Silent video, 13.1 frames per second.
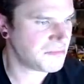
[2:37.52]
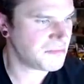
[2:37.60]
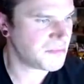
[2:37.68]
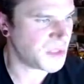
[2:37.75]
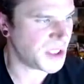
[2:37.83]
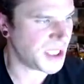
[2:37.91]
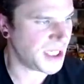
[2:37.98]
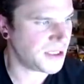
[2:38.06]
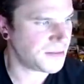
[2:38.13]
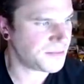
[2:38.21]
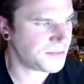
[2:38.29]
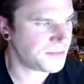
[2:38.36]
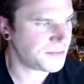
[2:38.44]
but yeah,
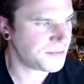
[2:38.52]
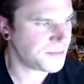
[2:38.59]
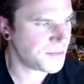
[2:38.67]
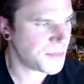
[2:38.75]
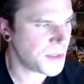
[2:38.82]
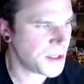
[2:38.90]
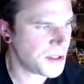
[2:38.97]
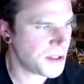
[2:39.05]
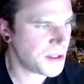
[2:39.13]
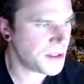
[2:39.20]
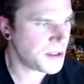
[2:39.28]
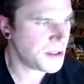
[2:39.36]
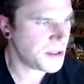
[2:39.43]

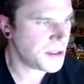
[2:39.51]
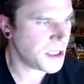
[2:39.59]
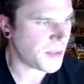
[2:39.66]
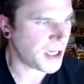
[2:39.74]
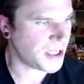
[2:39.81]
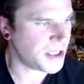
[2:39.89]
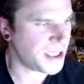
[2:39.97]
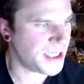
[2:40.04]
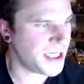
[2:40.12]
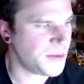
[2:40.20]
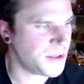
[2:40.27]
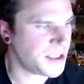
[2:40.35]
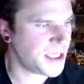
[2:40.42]
apparently
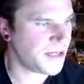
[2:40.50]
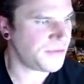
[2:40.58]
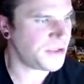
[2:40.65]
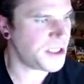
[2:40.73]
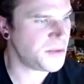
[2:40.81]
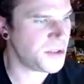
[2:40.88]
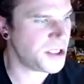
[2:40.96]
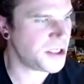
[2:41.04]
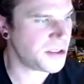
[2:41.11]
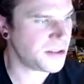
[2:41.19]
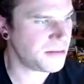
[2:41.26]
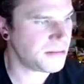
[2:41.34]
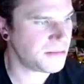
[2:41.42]
he would definitely
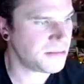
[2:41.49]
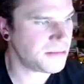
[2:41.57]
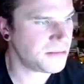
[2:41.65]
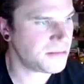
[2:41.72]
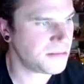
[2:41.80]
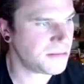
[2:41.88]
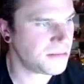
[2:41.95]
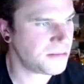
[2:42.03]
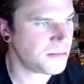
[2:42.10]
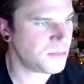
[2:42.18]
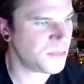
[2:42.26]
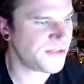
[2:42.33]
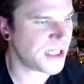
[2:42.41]
work
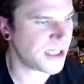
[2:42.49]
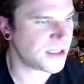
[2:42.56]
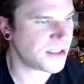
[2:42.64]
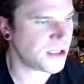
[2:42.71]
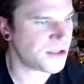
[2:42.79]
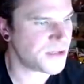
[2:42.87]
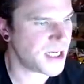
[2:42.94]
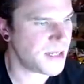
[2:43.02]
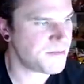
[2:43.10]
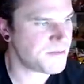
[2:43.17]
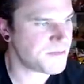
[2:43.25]
with Zack Snyder again.